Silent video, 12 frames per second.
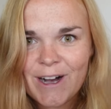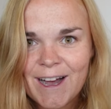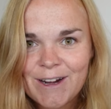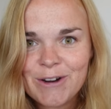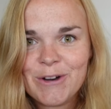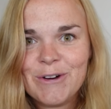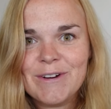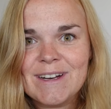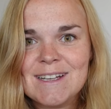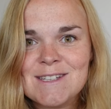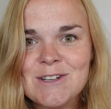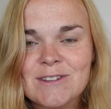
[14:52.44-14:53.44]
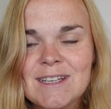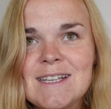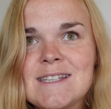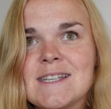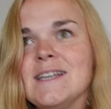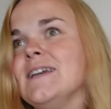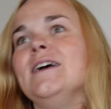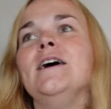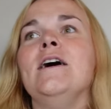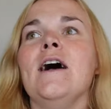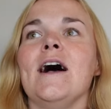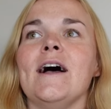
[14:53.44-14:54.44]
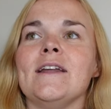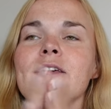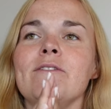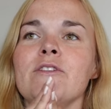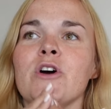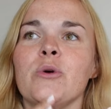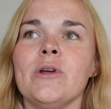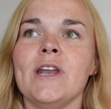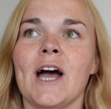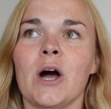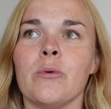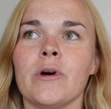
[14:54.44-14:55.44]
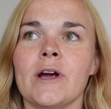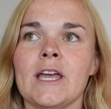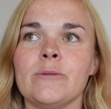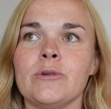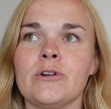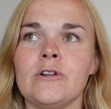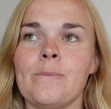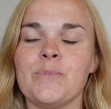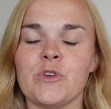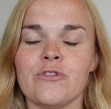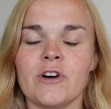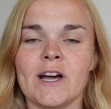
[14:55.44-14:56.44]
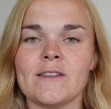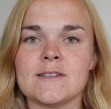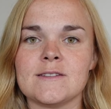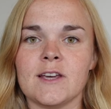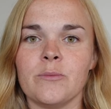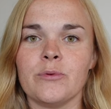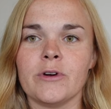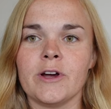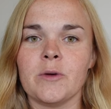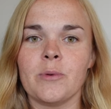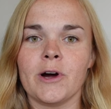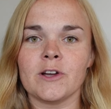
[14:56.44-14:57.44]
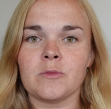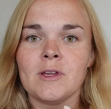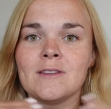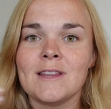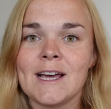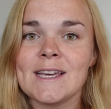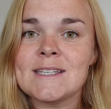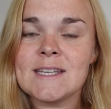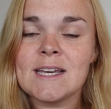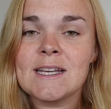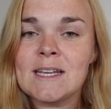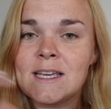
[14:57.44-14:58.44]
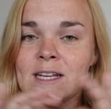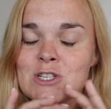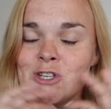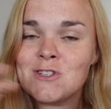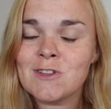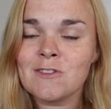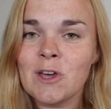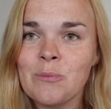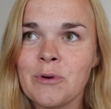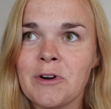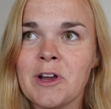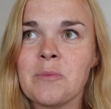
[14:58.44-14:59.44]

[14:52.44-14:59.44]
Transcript: I know it is not easy. And even though we now were able to find this temporary apartment, like said, it is just a temporary